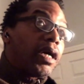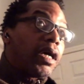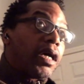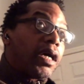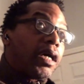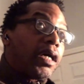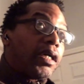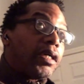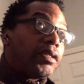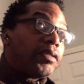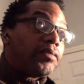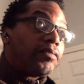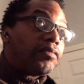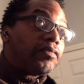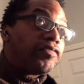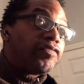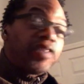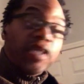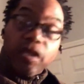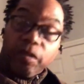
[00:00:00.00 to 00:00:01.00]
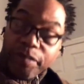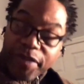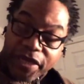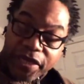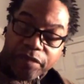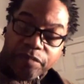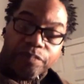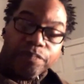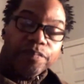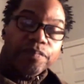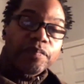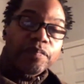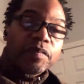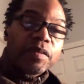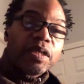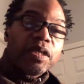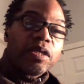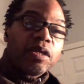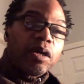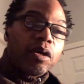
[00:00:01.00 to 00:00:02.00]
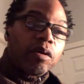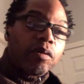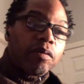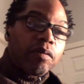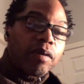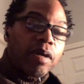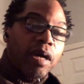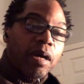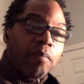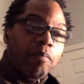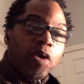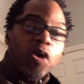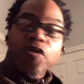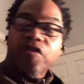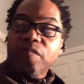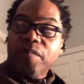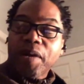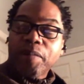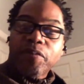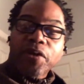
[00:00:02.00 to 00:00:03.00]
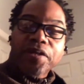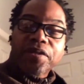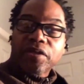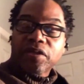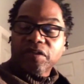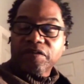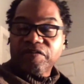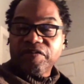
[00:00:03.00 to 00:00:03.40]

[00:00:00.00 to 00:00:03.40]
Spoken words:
uh, filming. Both of my brothers